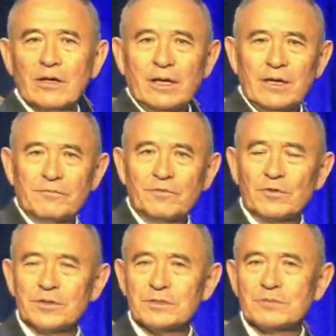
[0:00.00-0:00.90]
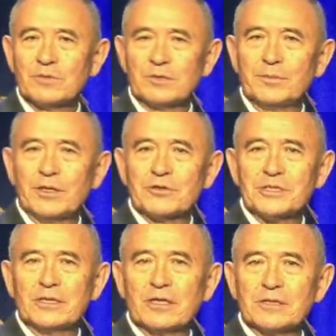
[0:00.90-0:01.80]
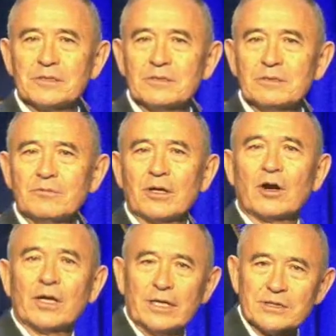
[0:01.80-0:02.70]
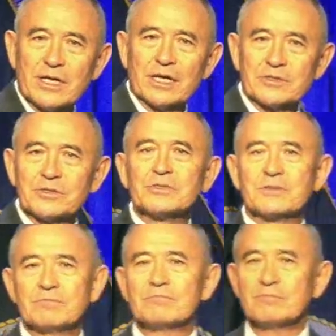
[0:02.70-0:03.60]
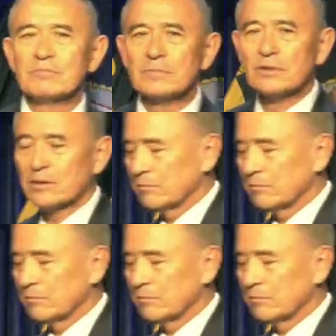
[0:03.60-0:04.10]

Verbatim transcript: influence what the PRC does regarding its actions. Okay?